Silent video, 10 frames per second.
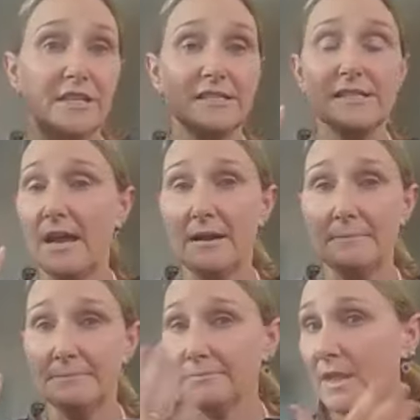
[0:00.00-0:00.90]

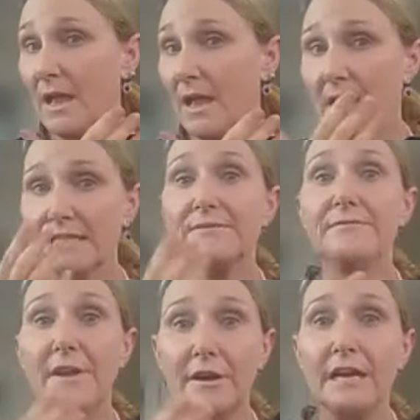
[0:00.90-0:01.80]

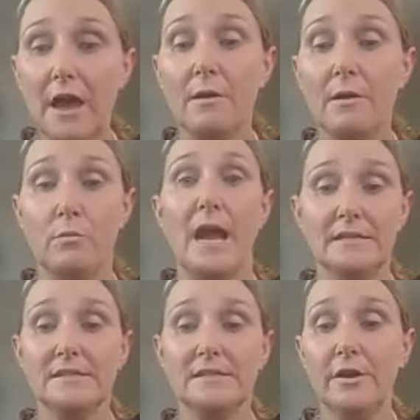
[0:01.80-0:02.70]
It's very lightweight,